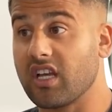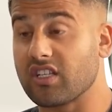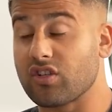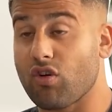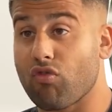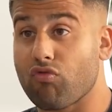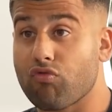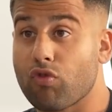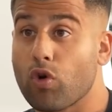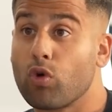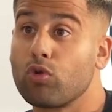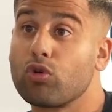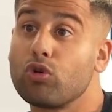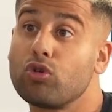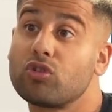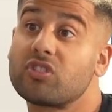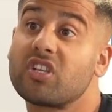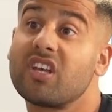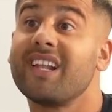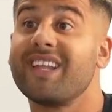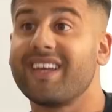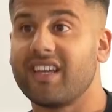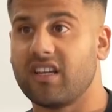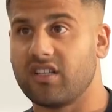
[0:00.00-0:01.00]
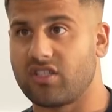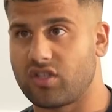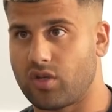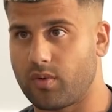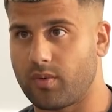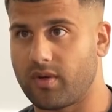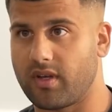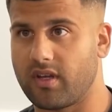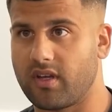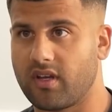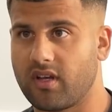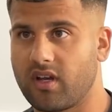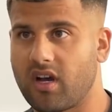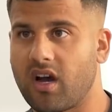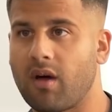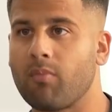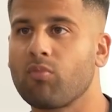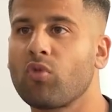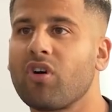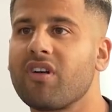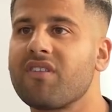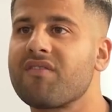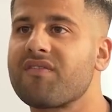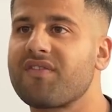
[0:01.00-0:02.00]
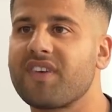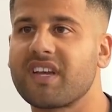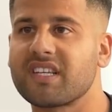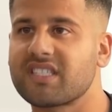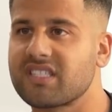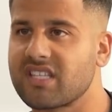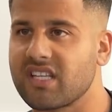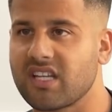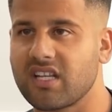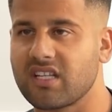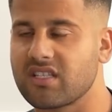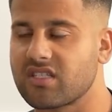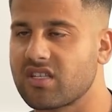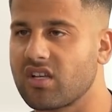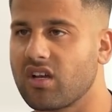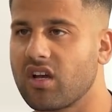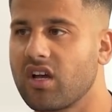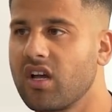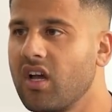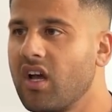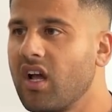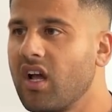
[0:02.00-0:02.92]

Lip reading: a real utility to it. I'm not investing into.